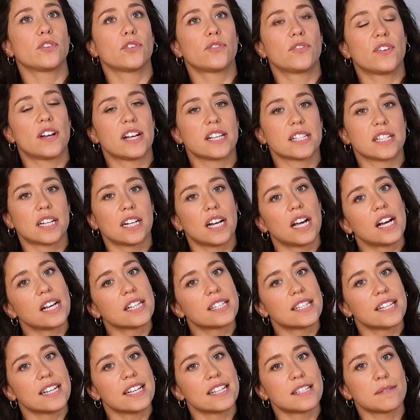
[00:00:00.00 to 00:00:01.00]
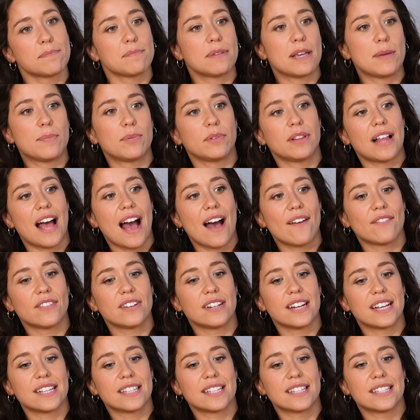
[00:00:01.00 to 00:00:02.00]
your first classes and people haven't
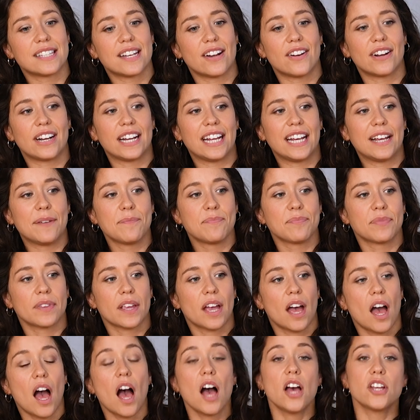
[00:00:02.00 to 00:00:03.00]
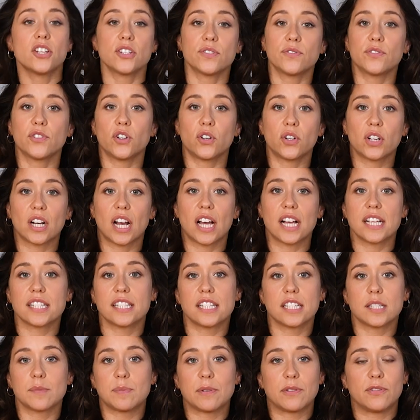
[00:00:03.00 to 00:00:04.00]
necessarily heard of your
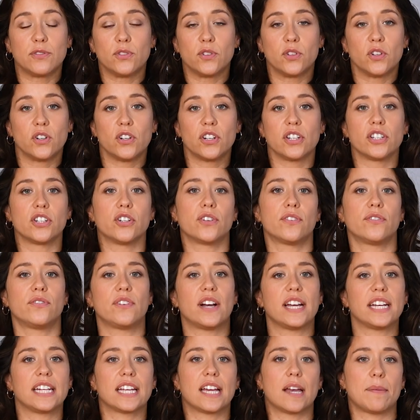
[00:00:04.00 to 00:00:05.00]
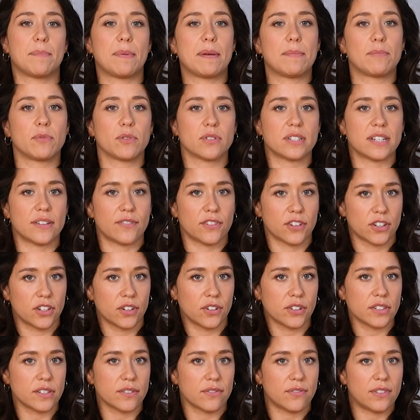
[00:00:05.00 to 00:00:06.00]
classes before and you're finding it a bit more
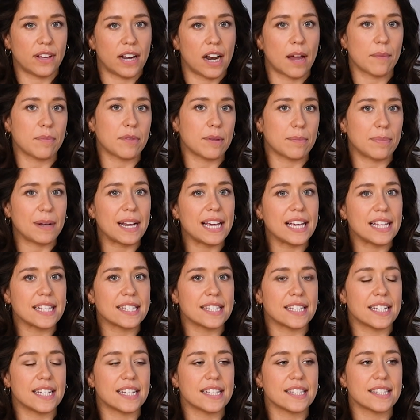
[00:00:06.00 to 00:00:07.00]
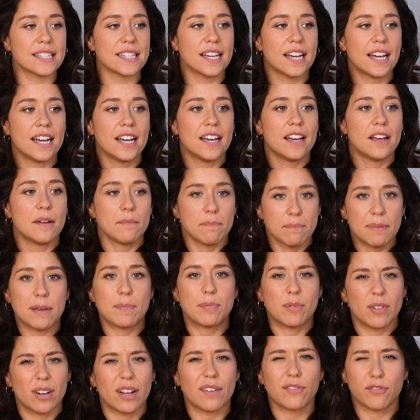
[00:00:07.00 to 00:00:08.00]
difficult to fill up the places.
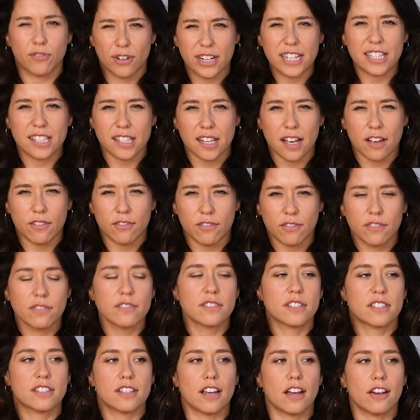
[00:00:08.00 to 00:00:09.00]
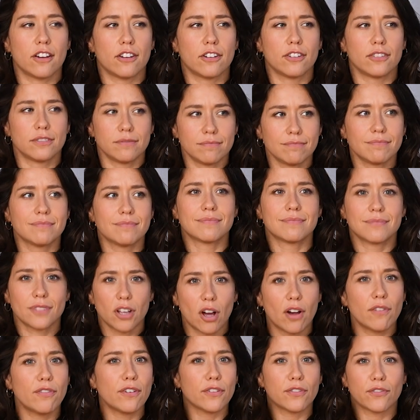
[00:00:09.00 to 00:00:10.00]
People love free stuff. So
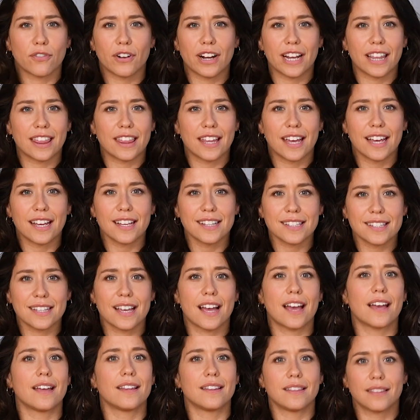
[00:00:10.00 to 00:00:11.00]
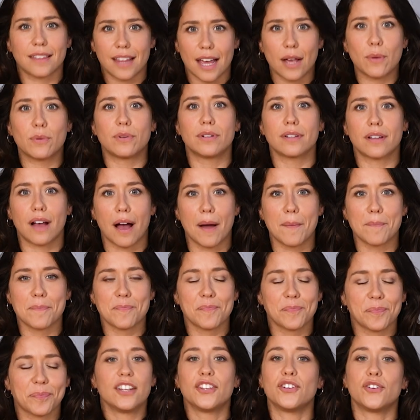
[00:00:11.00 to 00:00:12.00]
offer free things and they will come.
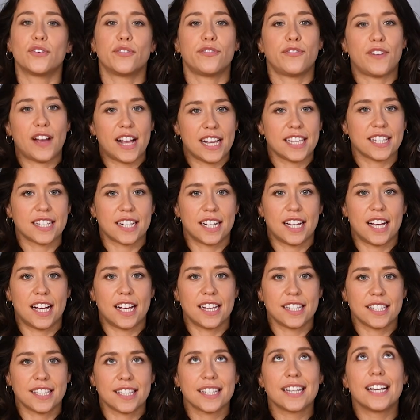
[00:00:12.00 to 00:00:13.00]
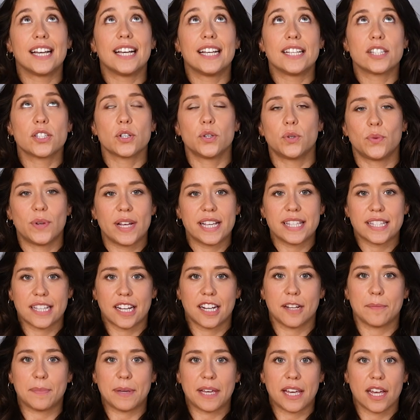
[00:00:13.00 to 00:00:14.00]
Your first class is always going
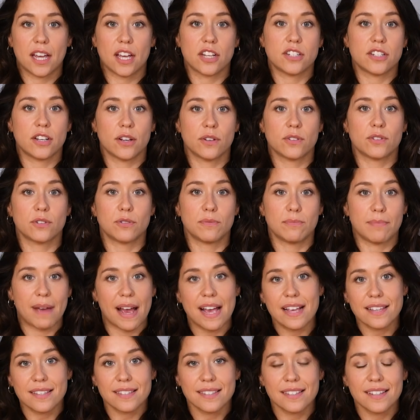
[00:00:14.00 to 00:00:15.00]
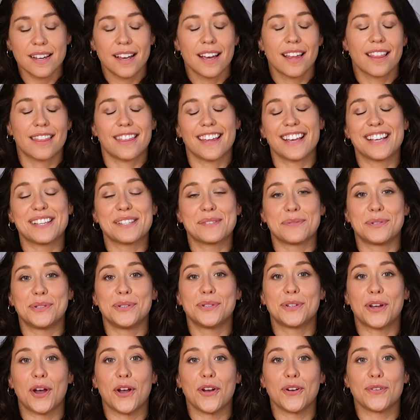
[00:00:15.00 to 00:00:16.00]
to be a total mess. Things will
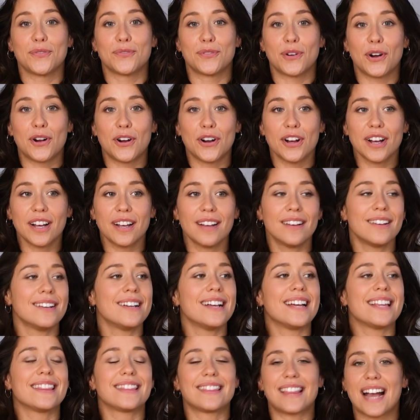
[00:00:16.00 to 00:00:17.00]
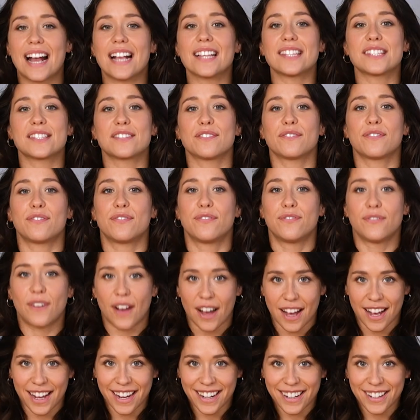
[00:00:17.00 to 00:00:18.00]
go wrong. That's
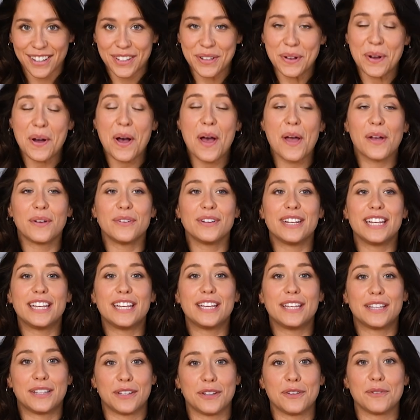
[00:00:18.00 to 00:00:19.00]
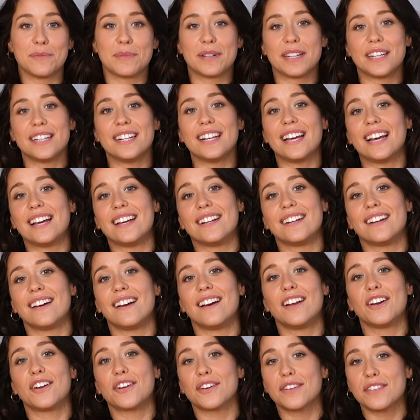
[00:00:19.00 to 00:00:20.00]
fine. You're only human, and
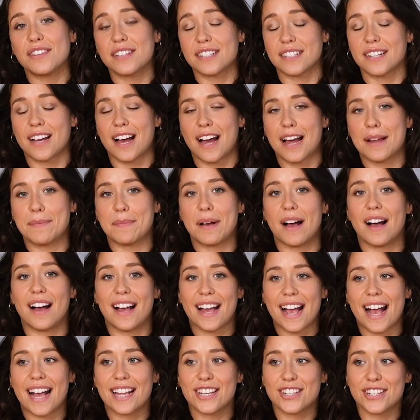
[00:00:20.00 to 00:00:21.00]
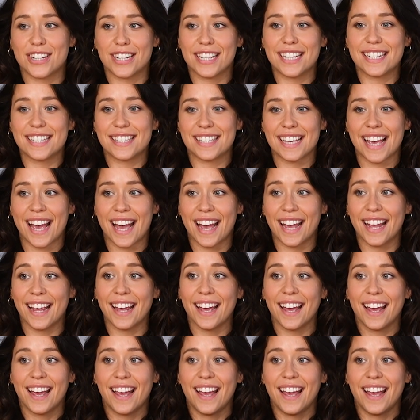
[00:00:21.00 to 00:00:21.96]
a lot of the time I actually say,